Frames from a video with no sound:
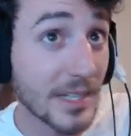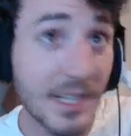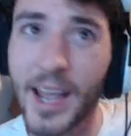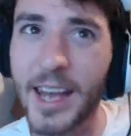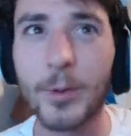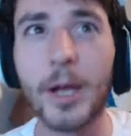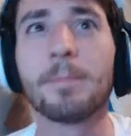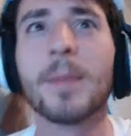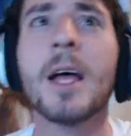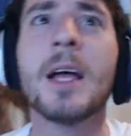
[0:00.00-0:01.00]
Anyway,
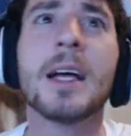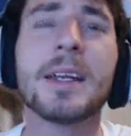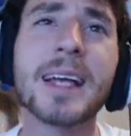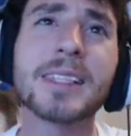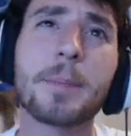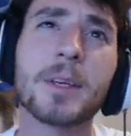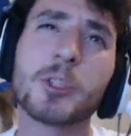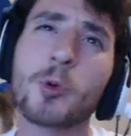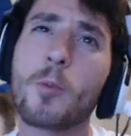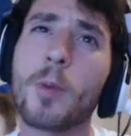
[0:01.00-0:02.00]
next up
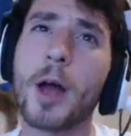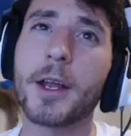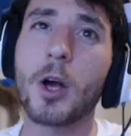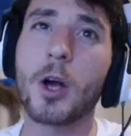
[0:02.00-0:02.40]
is robotic...